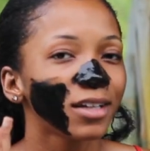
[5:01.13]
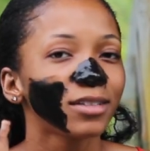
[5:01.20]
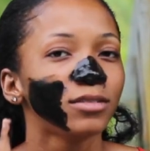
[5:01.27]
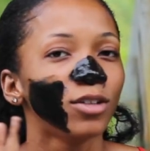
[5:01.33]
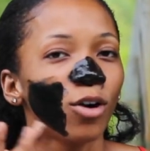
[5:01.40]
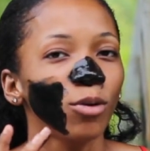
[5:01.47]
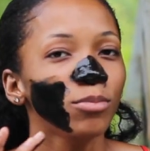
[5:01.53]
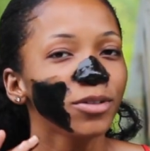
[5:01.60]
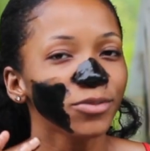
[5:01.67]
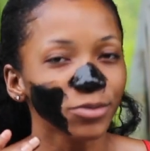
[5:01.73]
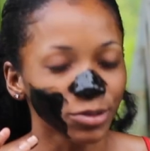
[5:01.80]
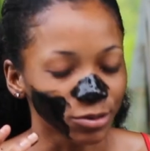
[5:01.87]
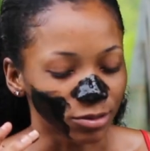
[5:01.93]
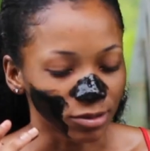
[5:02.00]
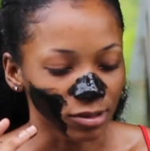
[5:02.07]
Like, don't be
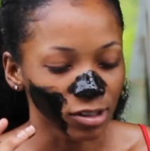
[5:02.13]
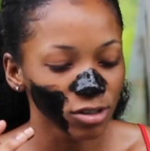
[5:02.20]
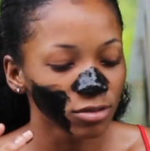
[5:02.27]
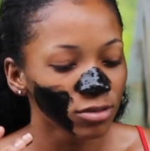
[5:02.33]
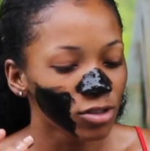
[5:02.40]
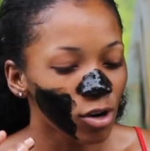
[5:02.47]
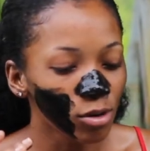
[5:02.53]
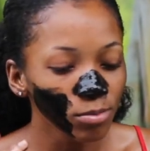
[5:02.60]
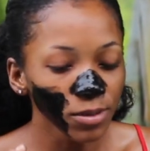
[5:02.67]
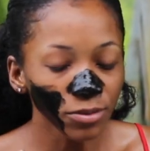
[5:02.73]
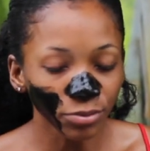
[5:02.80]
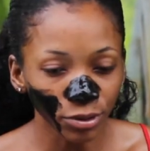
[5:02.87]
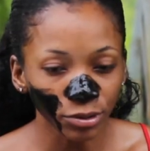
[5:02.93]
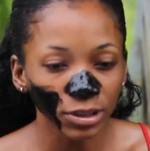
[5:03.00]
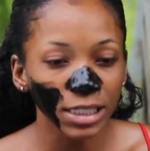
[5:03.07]
rude don't be
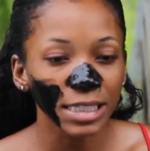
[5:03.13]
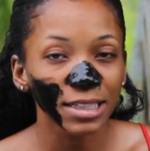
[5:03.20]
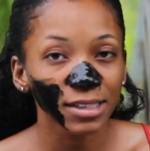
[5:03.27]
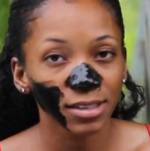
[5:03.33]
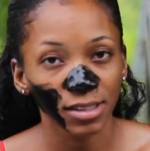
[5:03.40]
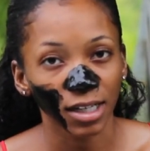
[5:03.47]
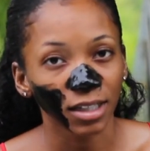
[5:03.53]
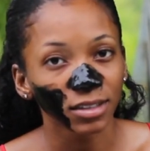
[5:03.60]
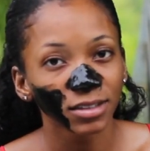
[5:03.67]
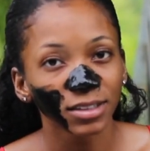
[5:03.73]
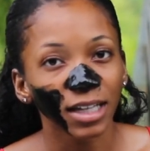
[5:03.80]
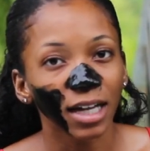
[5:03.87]
rude in the sense